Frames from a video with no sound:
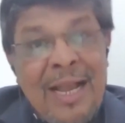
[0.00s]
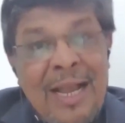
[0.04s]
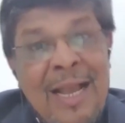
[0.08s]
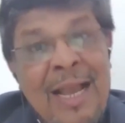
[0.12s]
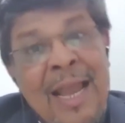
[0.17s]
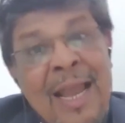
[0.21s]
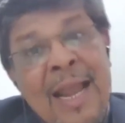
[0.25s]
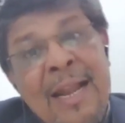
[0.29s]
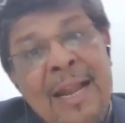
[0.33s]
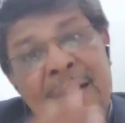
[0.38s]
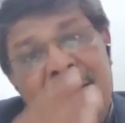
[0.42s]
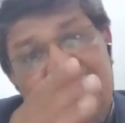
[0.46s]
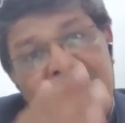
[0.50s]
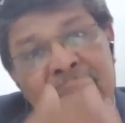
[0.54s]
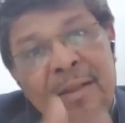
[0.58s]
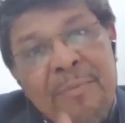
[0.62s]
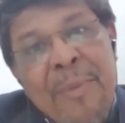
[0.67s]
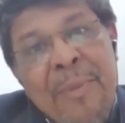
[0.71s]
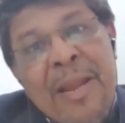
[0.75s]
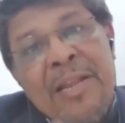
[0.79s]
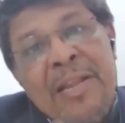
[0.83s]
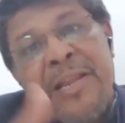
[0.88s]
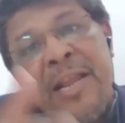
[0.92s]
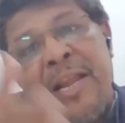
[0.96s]
and
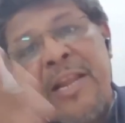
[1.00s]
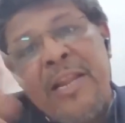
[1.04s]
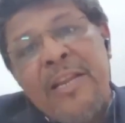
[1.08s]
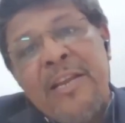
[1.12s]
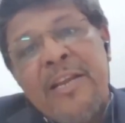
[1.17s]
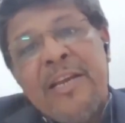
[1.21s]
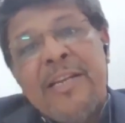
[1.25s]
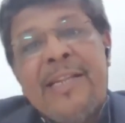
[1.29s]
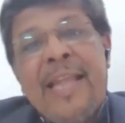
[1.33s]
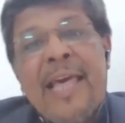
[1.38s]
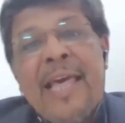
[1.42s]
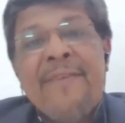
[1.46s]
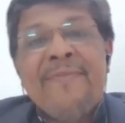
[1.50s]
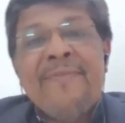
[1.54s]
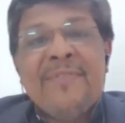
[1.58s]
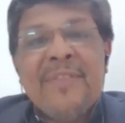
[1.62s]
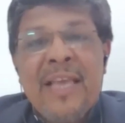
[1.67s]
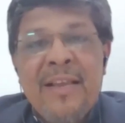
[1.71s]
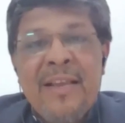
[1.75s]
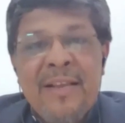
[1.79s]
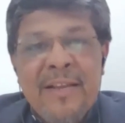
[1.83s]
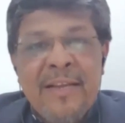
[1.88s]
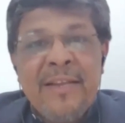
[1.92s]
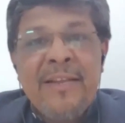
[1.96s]
maintaining a life
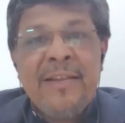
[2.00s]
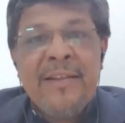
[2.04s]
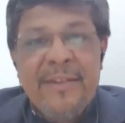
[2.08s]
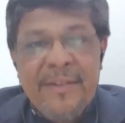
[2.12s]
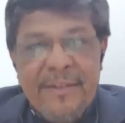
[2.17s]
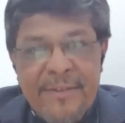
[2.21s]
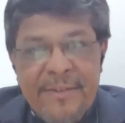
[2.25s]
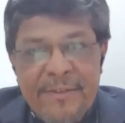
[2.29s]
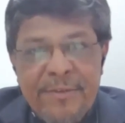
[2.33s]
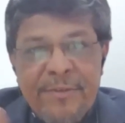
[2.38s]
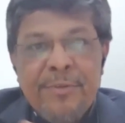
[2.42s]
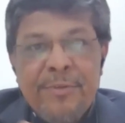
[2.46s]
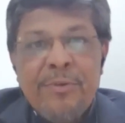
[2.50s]
cycle,